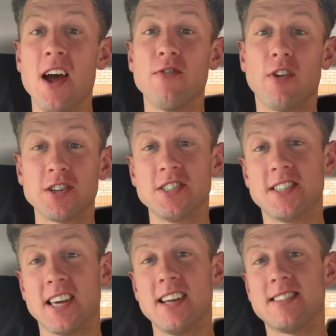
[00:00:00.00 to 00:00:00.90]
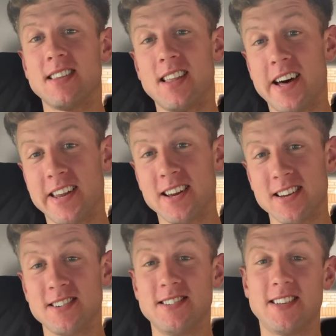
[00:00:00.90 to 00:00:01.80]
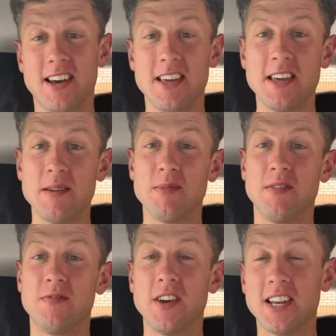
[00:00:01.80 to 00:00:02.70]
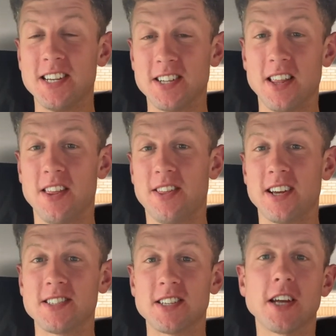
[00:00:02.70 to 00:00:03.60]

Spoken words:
rushing to get to Lanark in time and various other things.